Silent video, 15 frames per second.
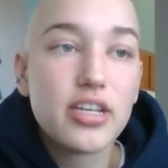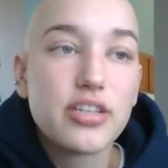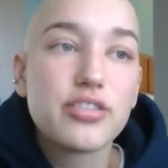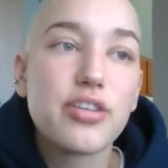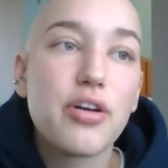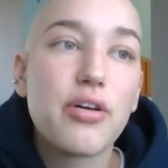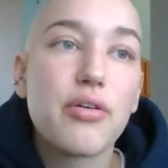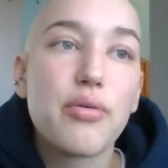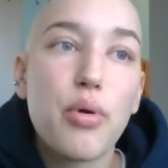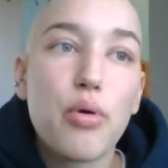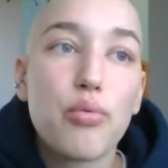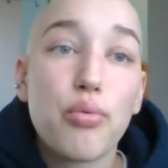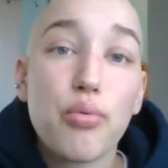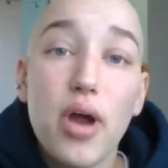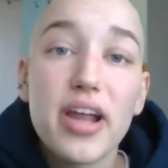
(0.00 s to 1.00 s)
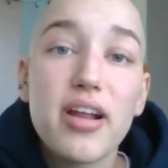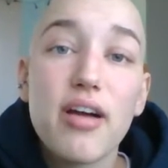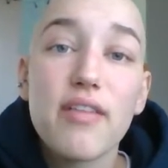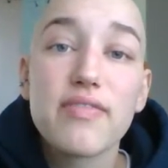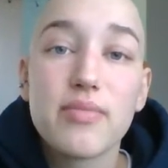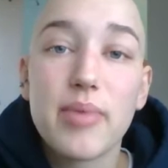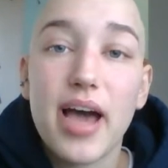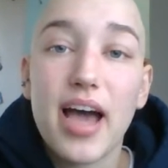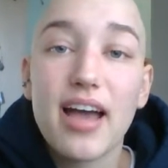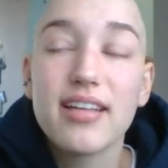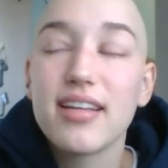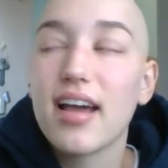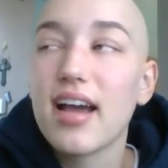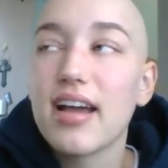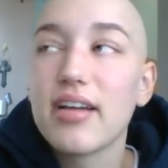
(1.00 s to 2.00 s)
So right off the bat,